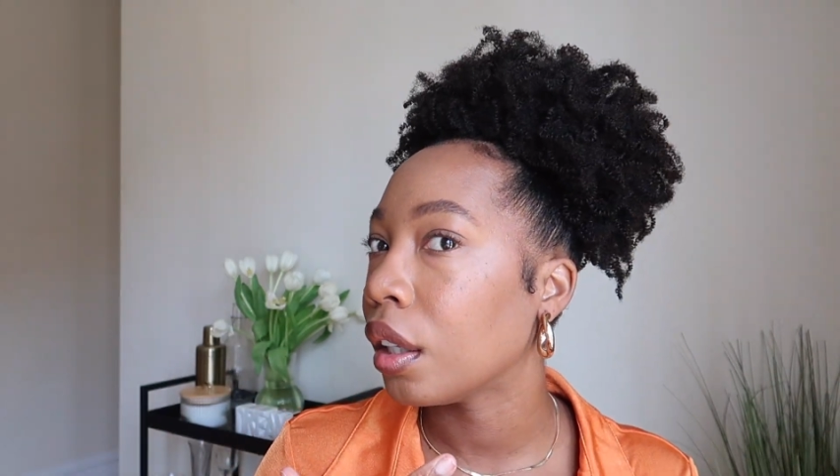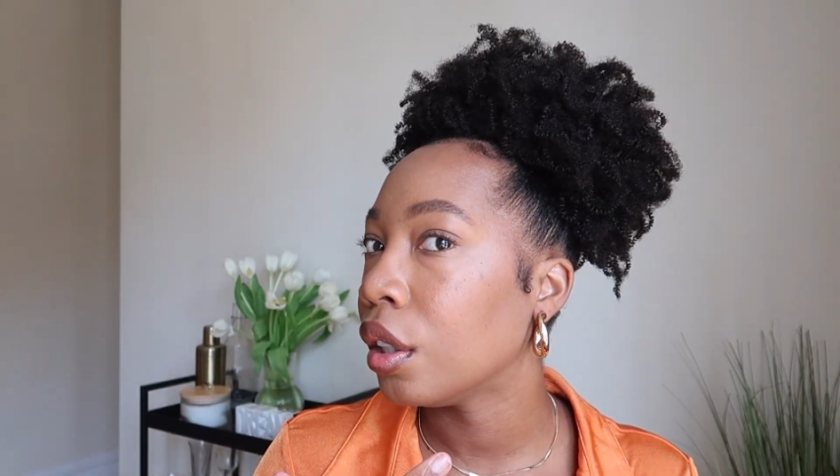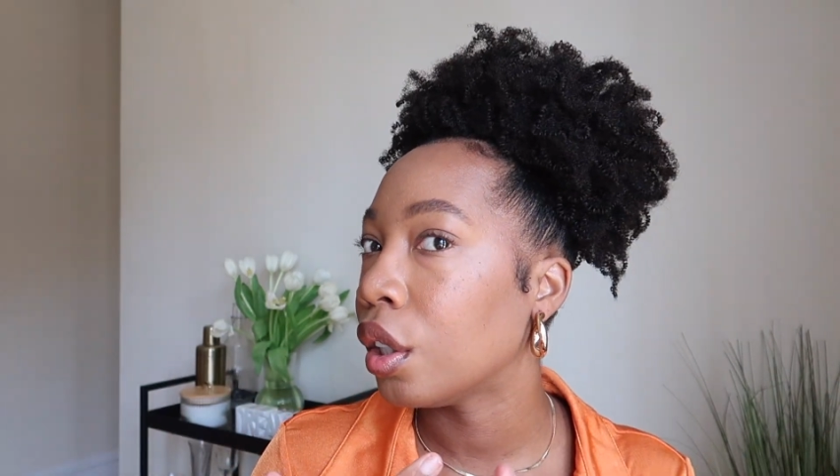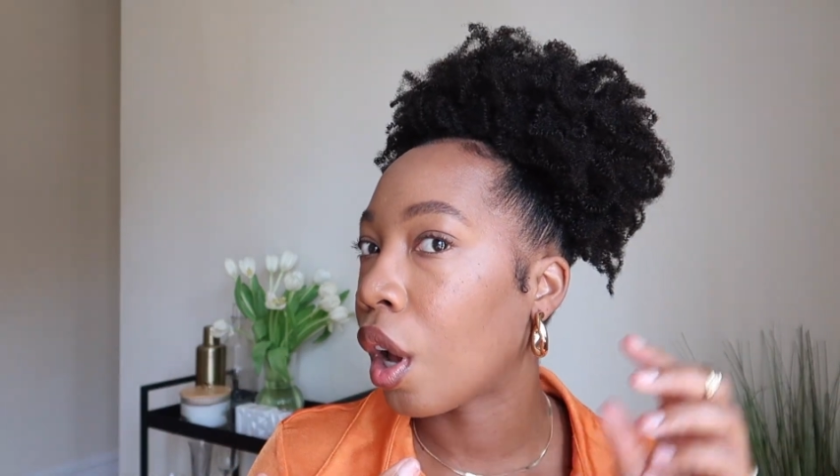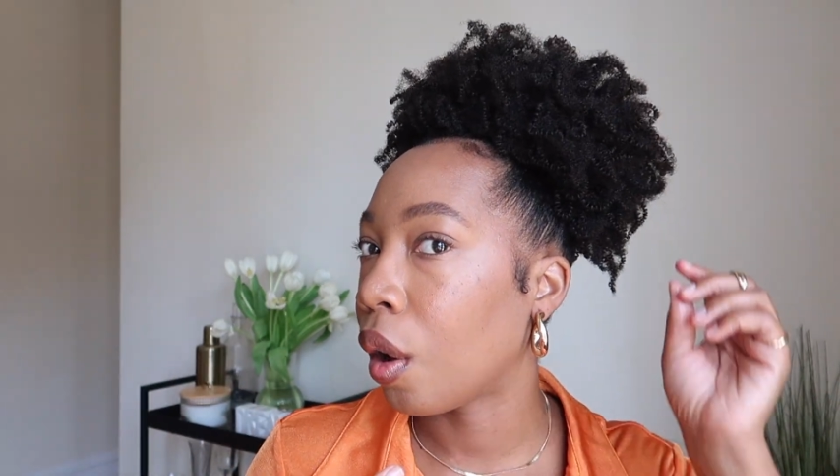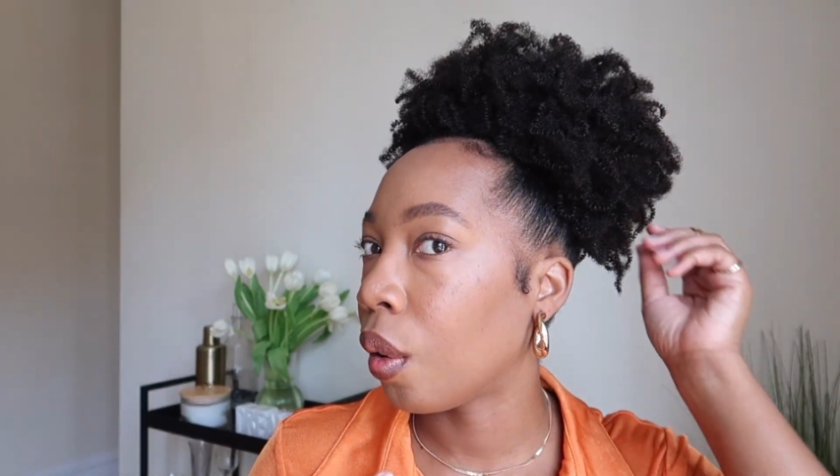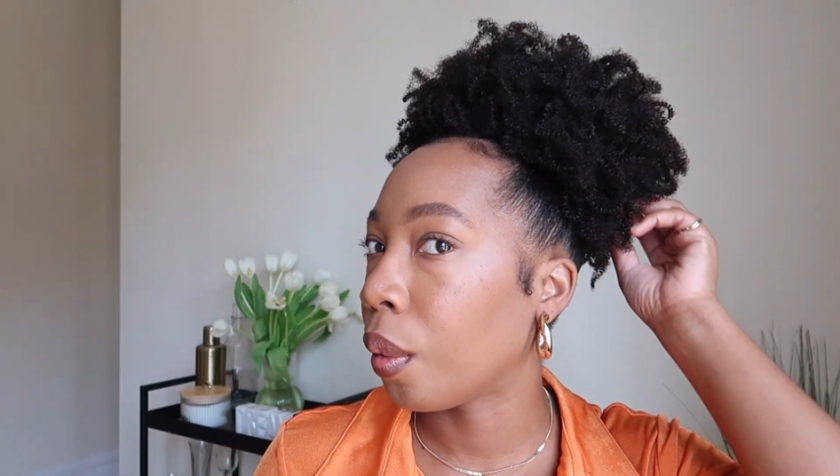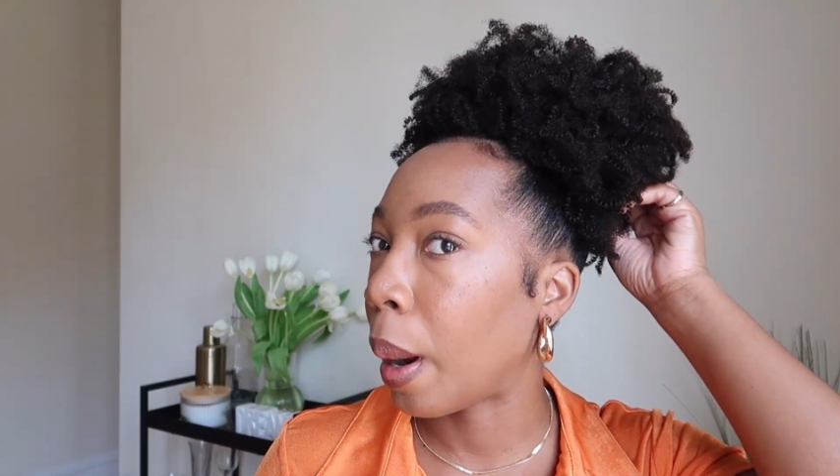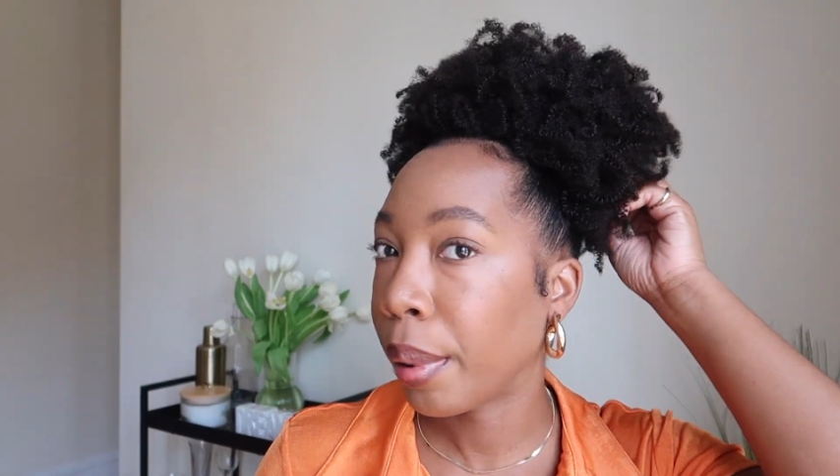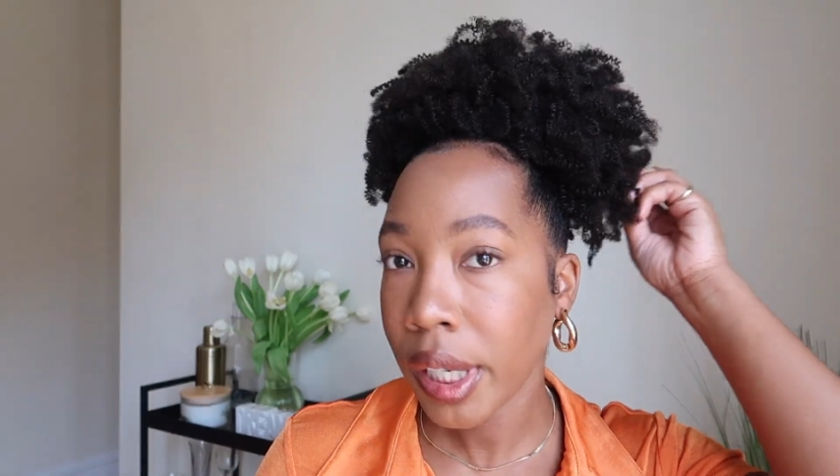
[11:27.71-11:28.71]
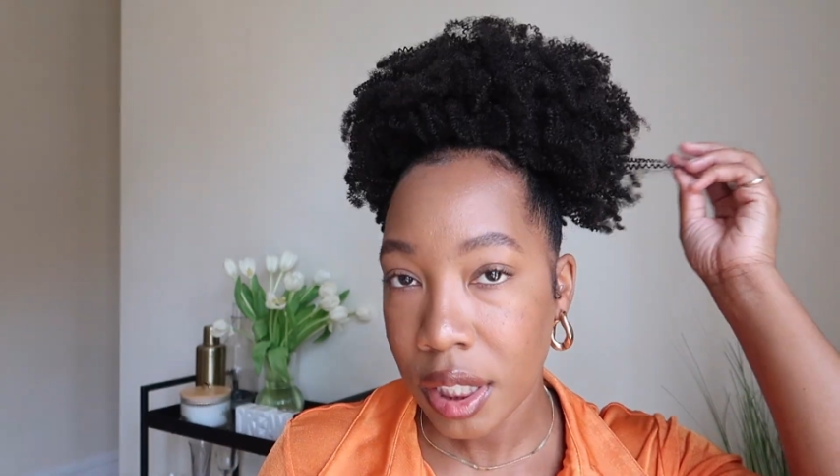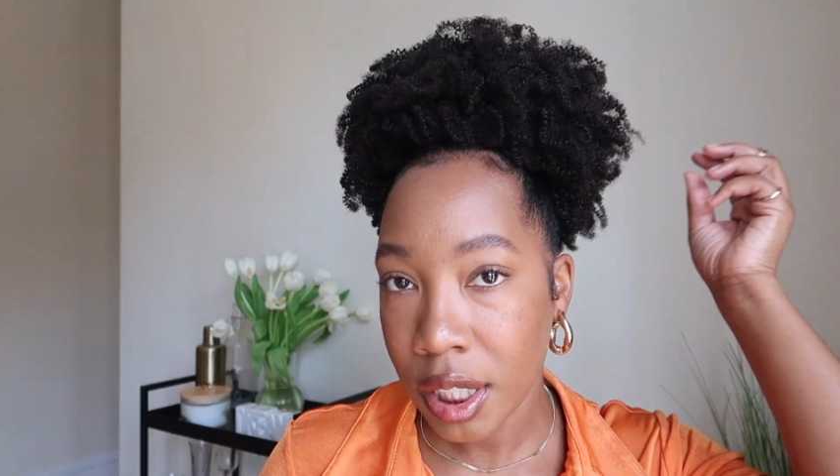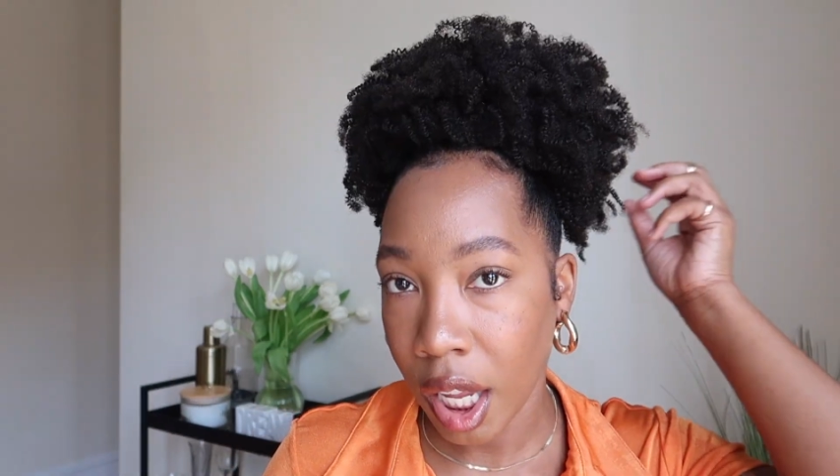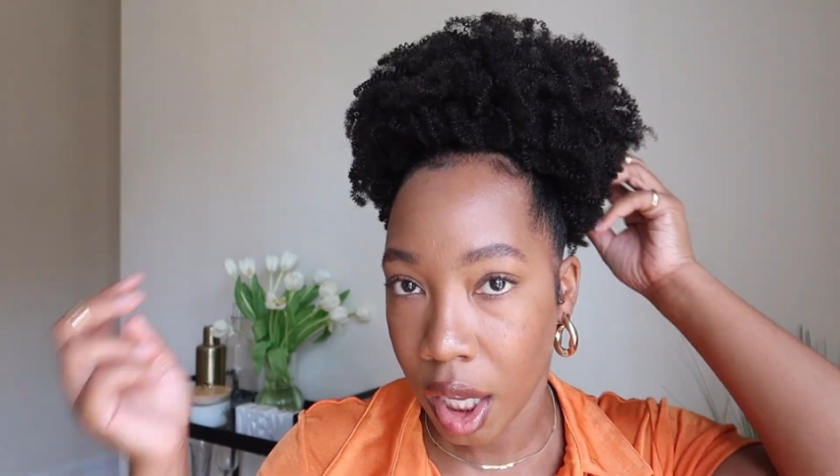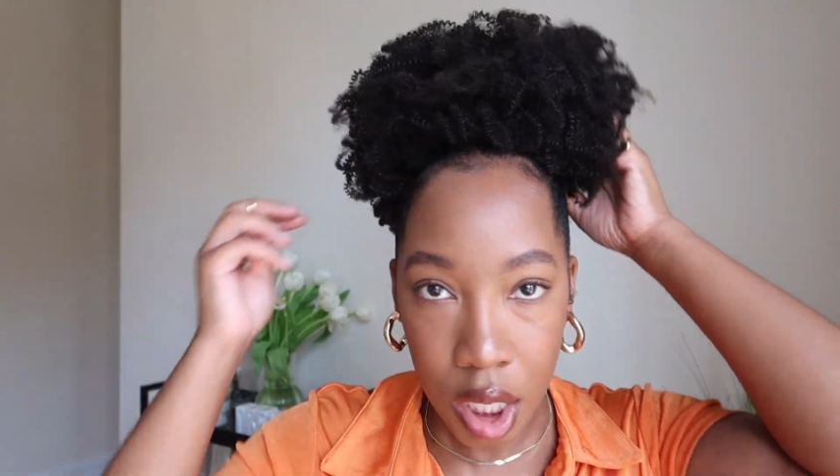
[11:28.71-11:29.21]
you know,
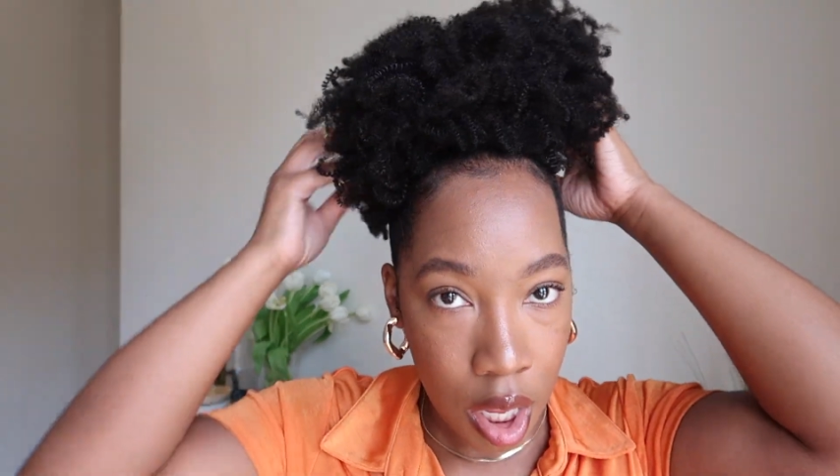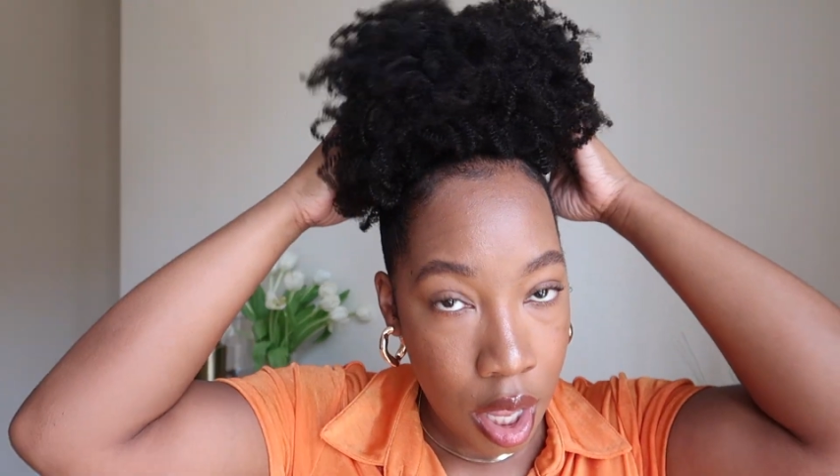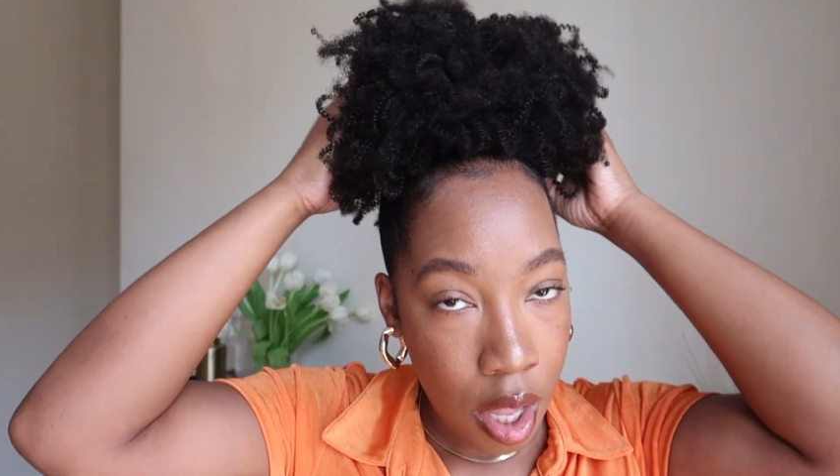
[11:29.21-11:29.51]
appreciate